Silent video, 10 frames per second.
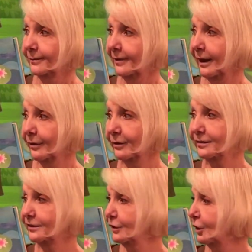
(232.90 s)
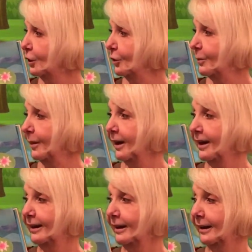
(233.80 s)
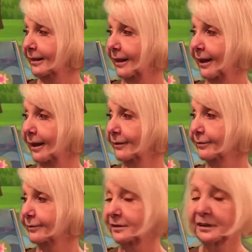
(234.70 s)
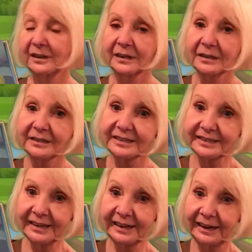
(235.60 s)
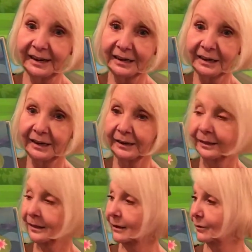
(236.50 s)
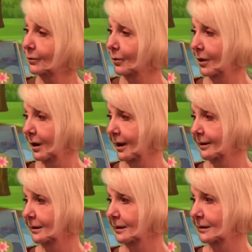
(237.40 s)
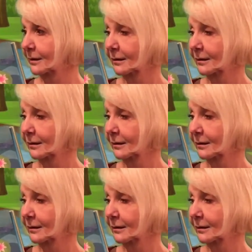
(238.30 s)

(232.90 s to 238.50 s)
Now there's nobody left sitting in the water.